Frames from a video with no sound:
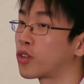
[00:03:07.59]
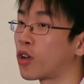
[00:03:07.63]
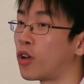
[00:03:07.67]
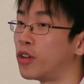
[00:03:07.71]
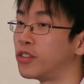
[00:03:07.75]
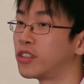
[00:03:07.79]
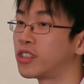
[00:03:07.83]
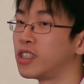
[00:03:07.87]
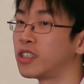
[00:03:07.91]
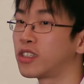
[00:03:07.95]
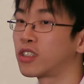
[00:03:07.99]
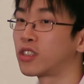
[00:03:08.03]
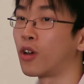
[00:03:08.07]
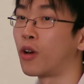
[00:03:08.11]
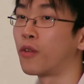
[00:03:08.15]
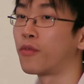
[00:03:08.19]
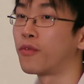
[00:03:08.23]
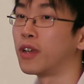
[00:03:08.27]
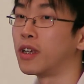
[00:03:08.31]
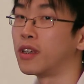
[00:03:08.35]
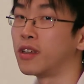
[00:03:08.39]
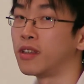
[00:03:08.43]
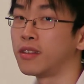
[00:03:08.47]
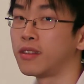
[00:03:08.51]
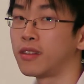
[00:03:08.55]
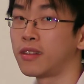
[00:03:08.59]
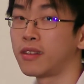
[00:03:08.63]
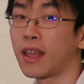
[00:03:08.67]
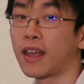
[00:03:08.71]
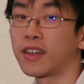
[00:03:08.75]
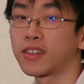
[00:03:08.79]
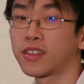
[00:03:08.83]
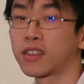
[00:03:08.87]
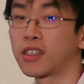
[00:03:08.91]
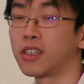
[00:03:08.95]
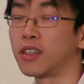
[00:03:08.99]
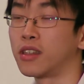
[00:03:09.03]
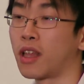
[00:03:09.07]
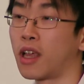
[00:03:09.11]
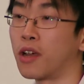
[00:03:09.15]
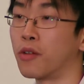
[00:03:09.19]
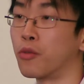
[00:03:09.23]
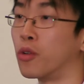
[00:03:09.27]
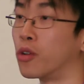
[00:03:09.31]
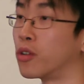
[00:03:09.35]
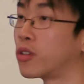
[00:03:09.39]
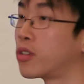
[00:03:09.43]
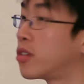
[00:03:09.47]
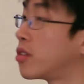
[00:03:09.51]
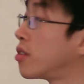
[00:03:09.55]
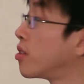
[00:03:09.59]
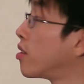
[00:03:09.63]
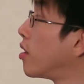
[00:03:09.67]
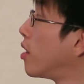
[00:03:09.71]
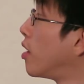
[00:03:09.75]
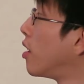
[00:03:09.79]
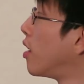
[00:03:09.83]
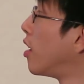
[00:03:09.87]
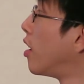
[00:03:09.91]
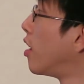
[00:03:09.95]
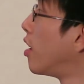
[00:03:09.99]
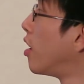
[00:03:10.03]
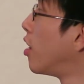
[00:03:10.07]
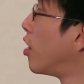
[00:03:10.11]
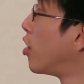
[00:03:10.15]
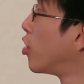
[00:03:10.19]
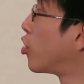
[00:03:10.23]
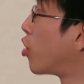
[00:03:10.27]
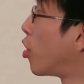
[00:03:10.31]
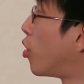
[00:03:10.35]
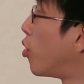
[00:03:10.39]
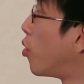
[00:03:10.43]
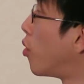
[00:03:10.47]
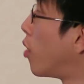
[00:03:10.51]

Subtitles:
consists of a nested network. So